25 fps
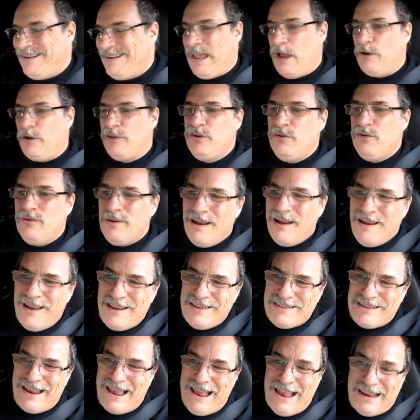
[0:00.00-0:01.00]
Now, you
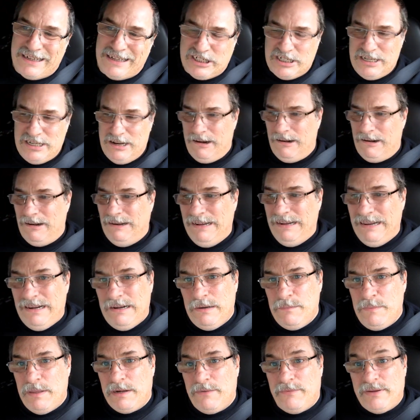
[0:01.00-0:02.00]
guys actually are at a
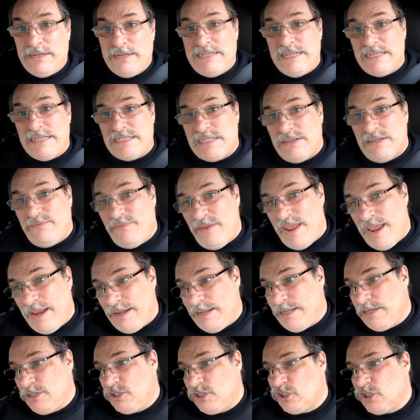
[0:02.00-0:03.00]
little bit of a
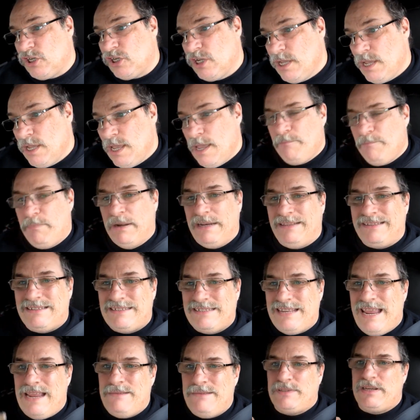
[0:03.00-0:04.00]
disadvantage, but at the
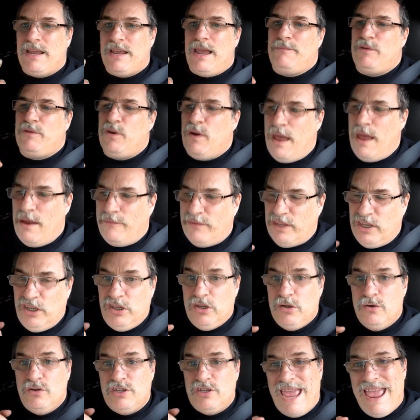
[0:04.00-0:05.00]
same time, you have a
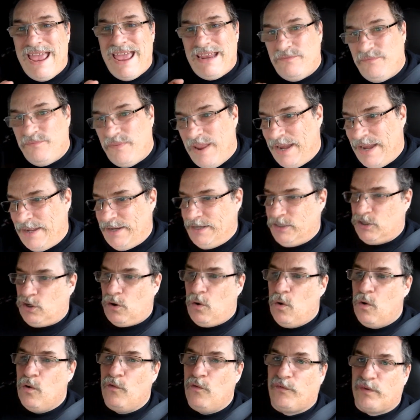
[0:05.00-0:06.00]
huge advantage
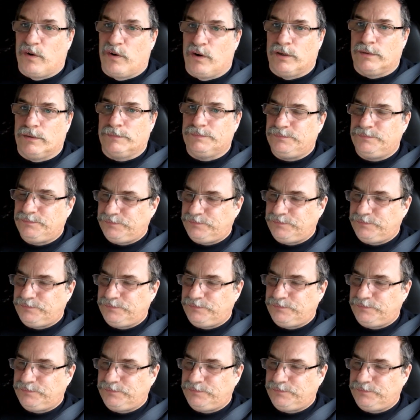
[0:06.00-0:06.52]
over